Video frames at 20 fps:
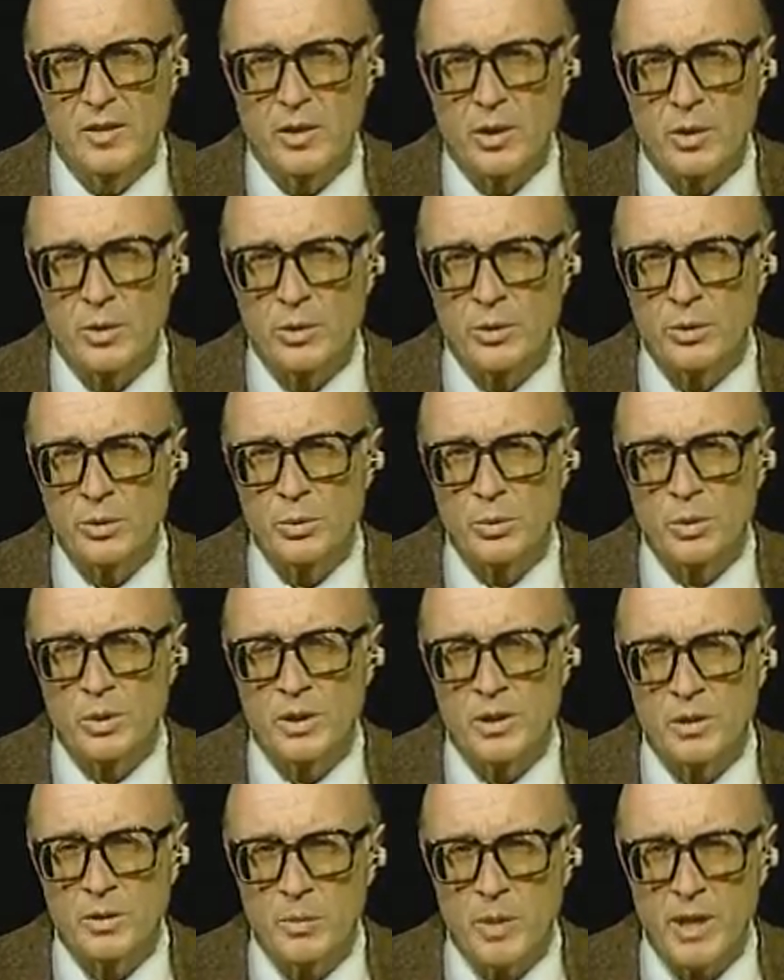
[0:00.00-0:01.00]
They're going
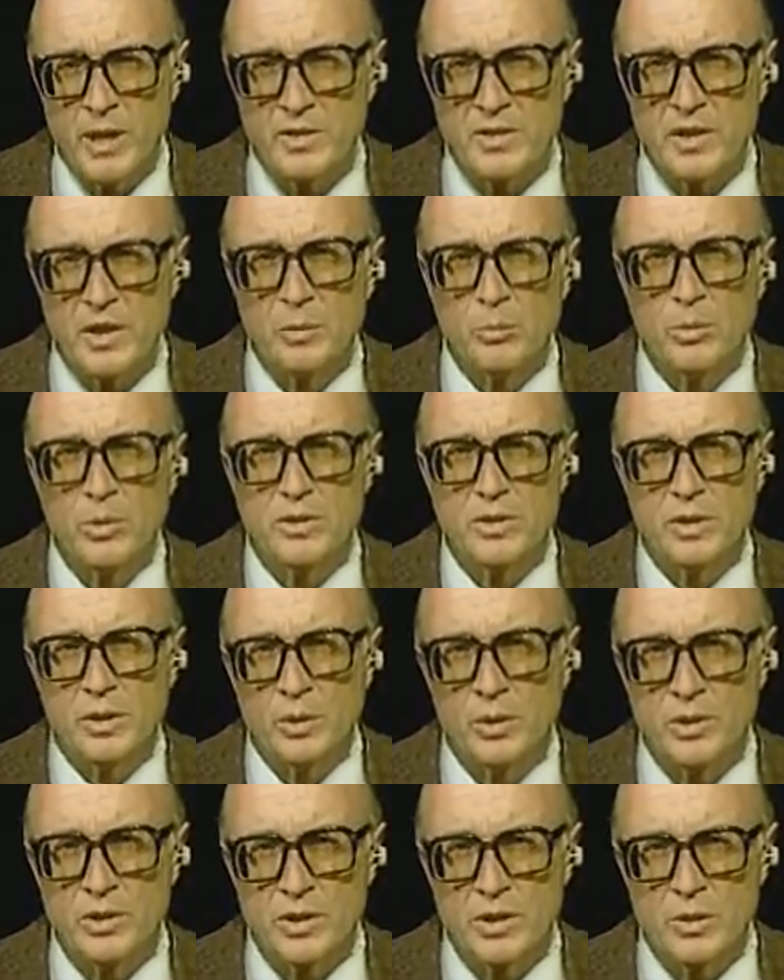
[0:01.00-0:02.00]
to make statements.
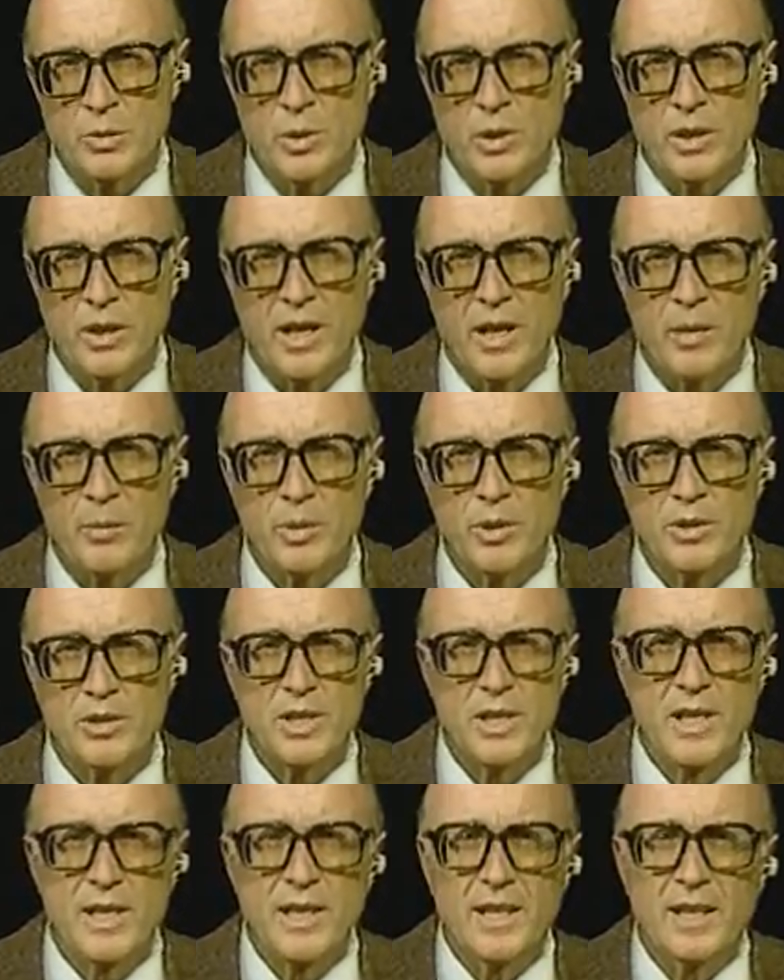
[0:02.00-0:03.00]
They're going to see what
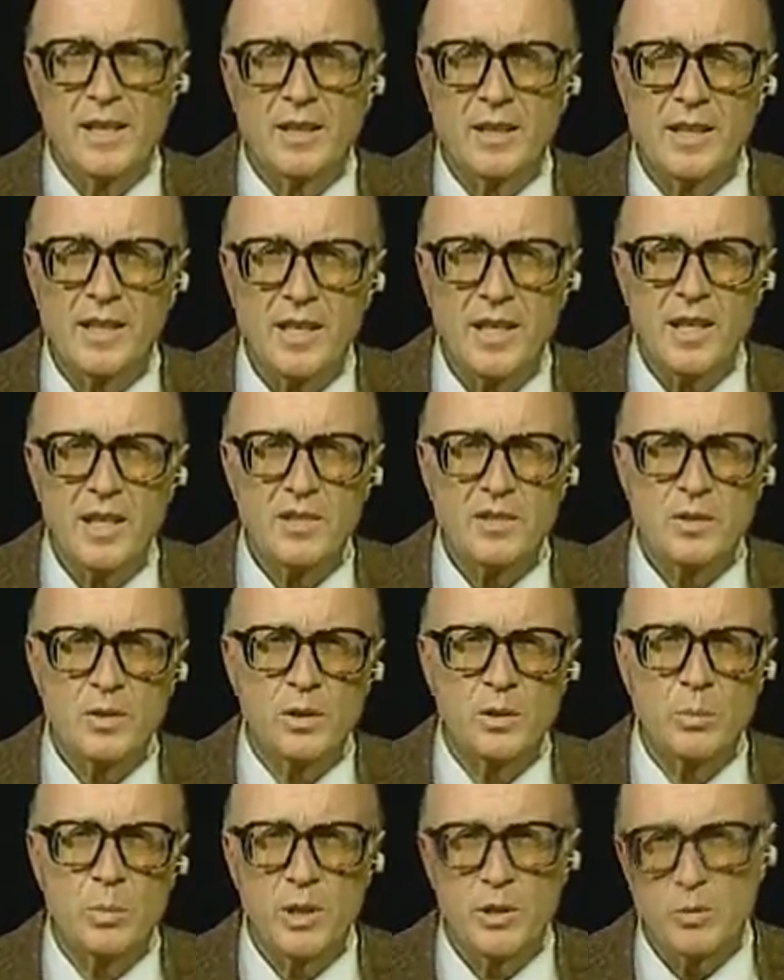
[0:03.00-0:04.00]
happens, and the key is
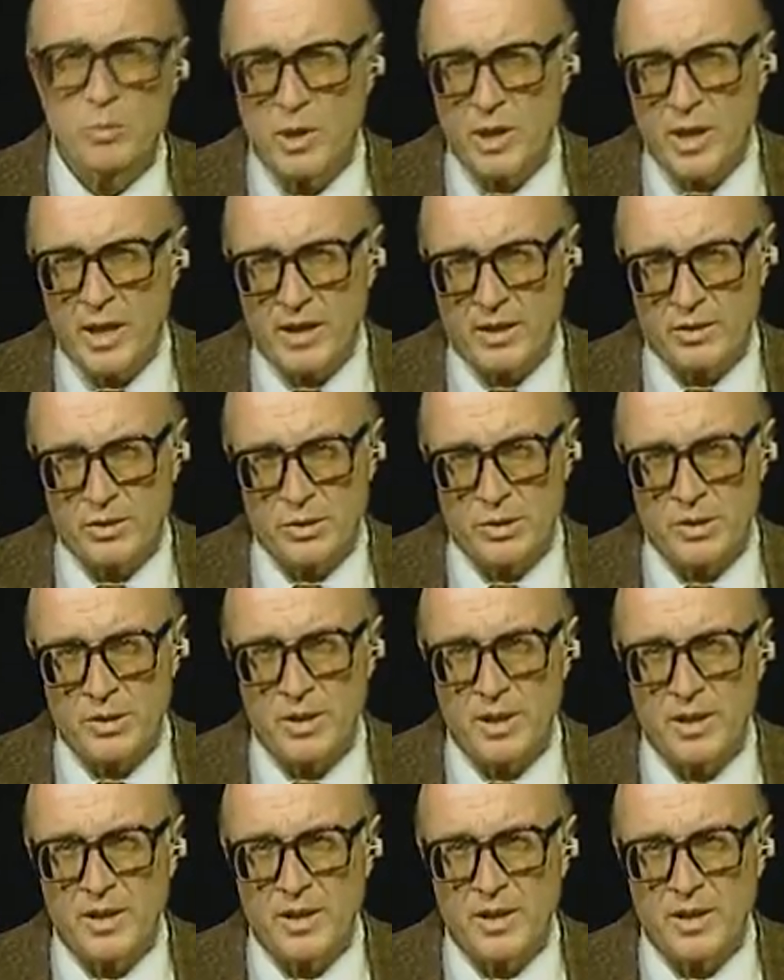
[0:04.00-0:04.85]
going to be the reaction.